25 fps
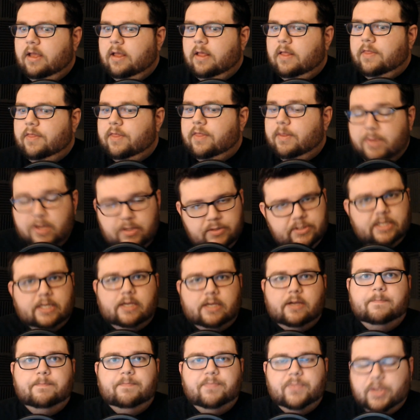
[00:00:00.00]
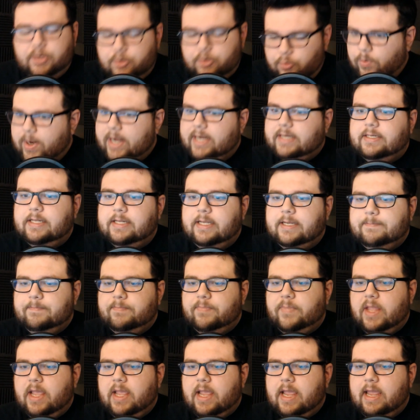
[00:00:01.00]
the music, the directing,
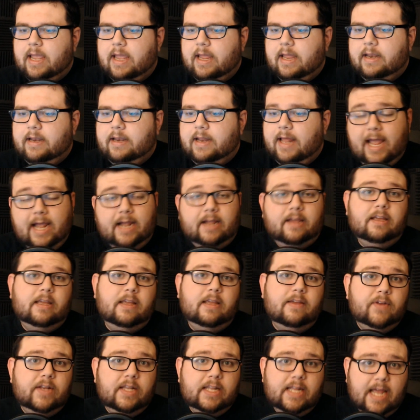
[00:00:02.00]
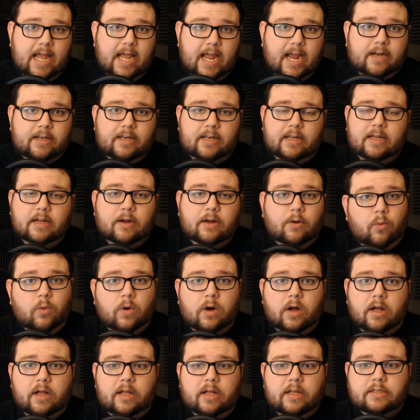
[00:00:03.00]
and heck, even the acting
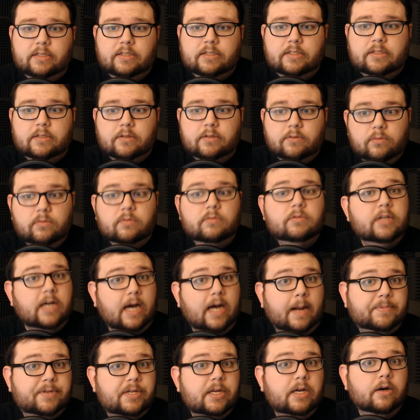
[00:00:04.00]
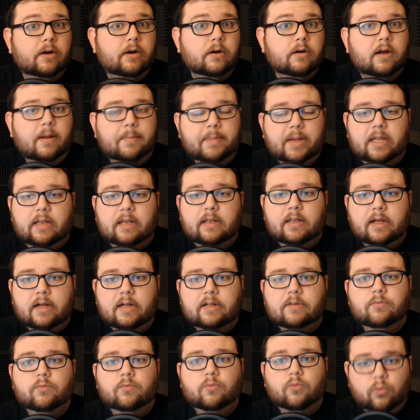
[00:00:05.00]
was top tier. I mean,
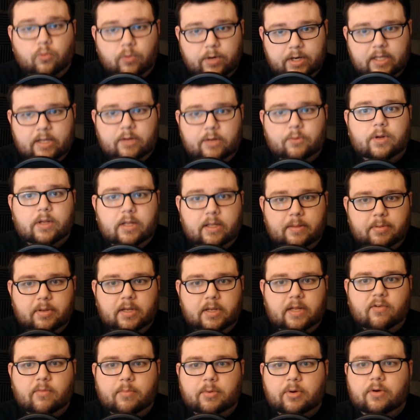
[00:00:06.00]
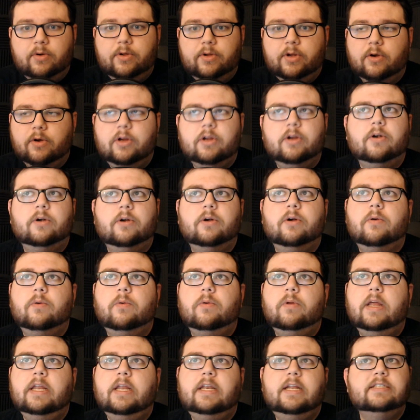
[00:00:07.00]
really, really believable.
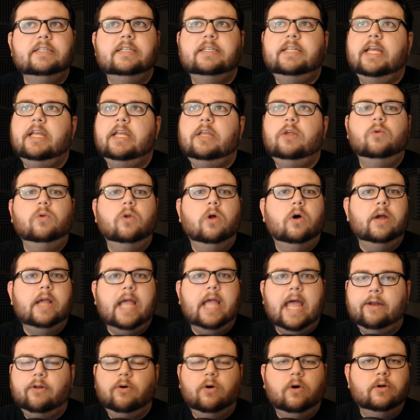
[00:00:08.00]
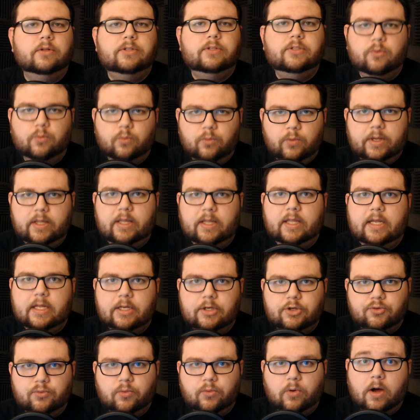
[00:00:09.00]
It doesn't take you long at all to really get
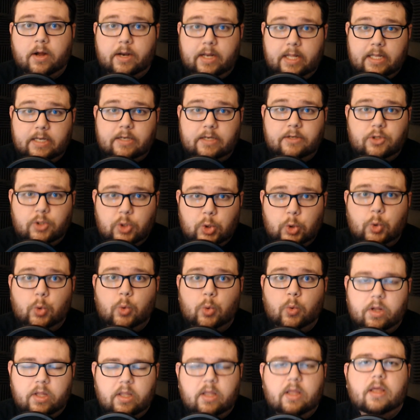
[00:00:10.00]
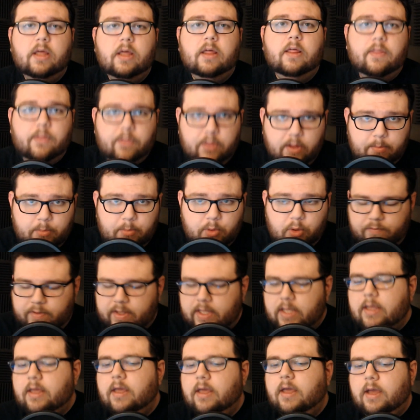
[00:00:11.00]
drawn into the
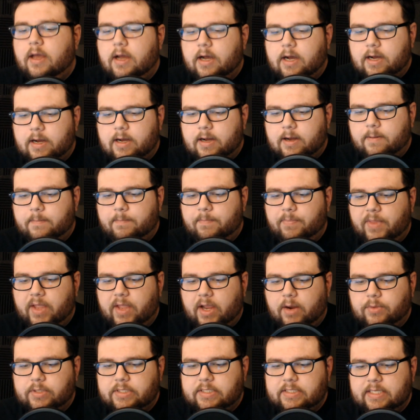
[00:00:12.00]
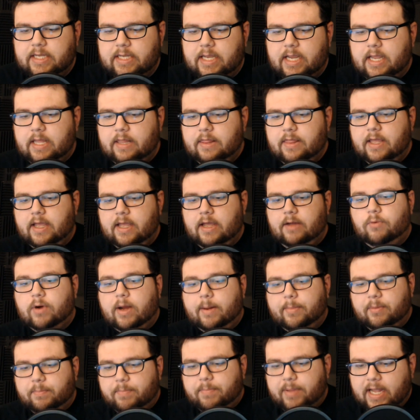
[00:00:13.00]
movie. I would say that
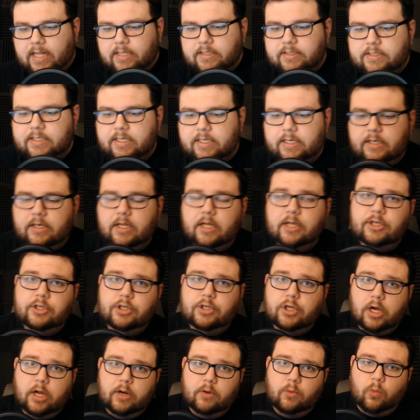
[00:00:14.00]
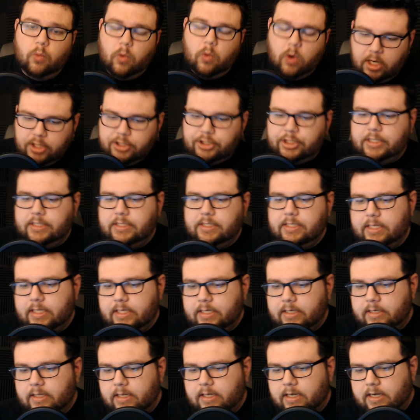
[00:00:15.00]
Robert Pattinson, John
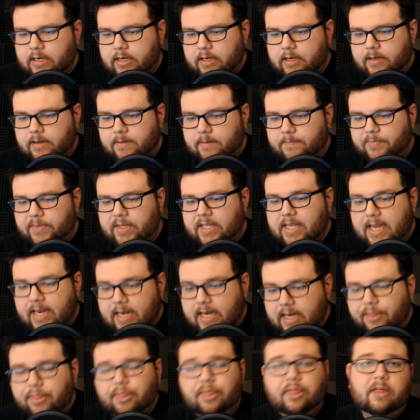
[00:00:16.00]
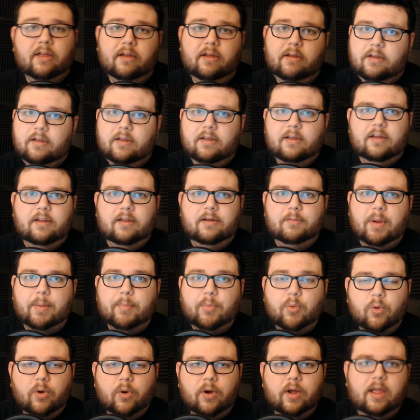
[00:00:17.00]
Washington, Kenneth, my
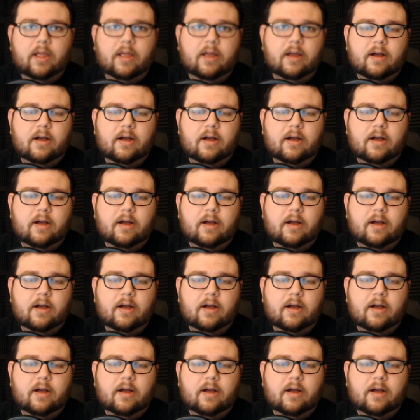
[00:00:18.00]
boy